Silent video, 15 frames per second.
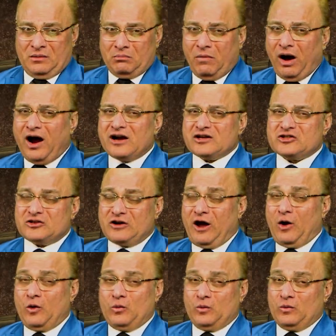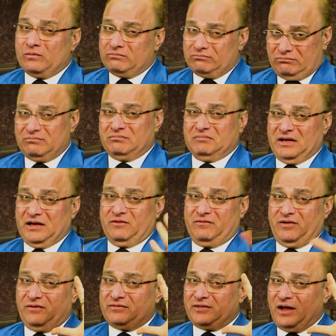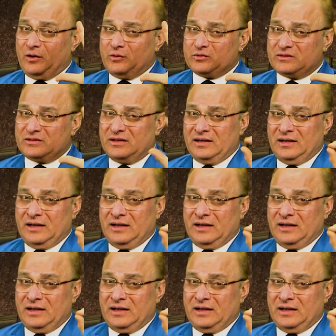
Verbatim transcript: Mars, Rahu in 5th house.